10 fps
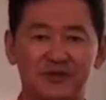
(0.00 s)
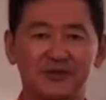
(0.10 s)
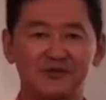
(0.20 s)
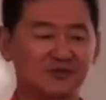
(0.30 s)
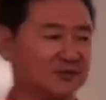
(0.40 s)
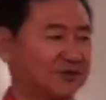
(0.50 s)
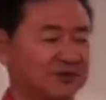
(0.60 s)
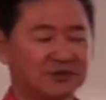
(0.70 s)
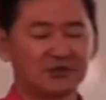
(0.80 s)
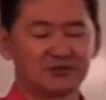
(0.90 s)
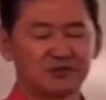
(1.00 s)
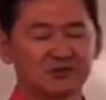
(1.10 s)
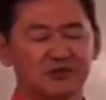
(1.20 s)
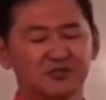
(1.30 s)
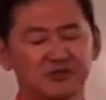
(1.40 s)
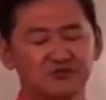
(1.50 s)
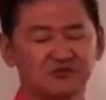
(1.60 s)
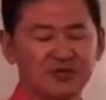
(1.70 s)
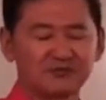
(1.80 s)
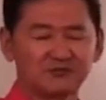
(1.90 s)
Okay, so just to
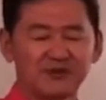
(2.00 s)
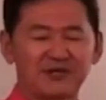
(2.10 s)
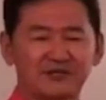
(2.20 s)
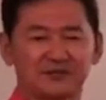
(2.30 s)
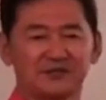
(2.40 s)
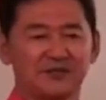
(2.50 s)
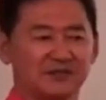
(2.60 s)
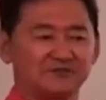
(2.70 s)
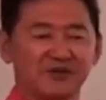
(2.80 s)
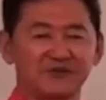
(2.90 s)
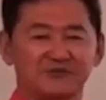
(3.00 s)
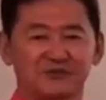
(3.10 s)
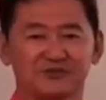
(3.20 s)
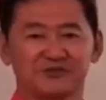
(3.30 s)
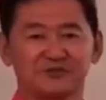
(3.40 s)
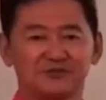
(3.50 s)
try to make a measures,